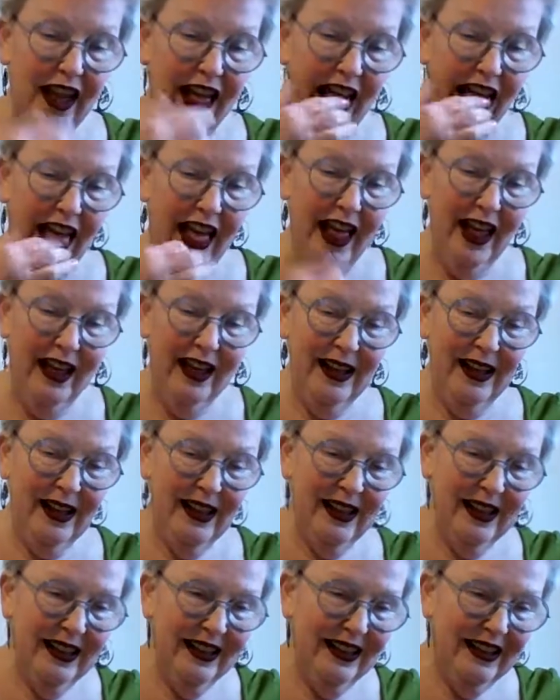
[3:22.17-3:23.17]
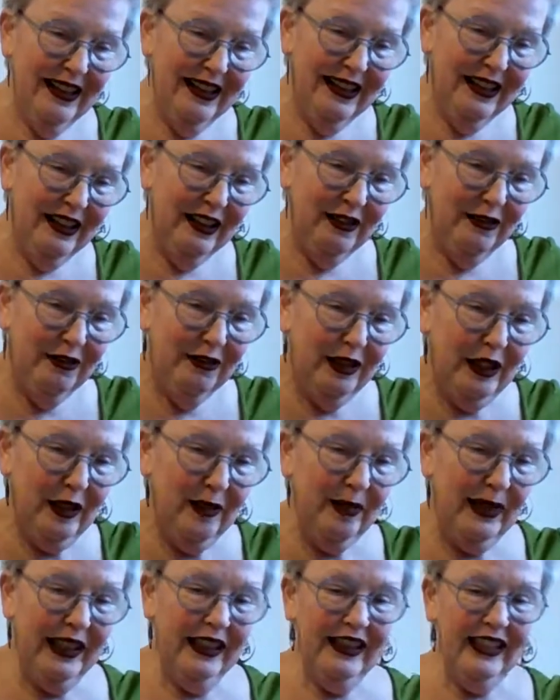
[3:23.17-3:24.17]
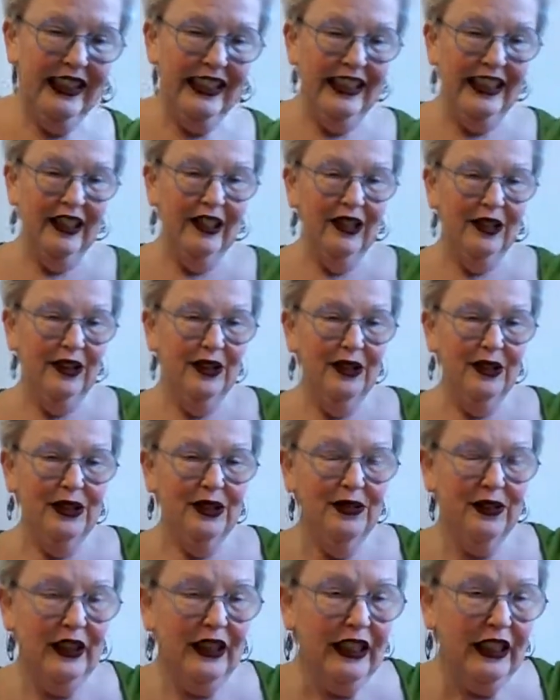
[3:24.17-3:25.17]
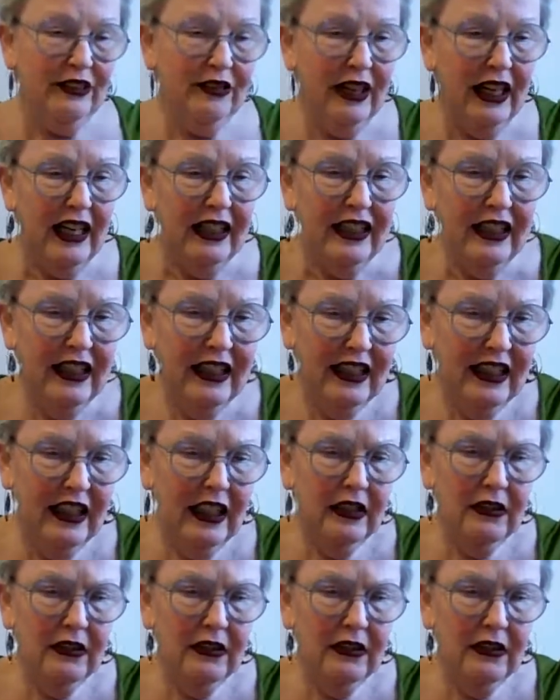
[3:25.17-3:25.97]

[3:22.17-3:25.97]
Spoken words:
A female Leo who's feeling rather,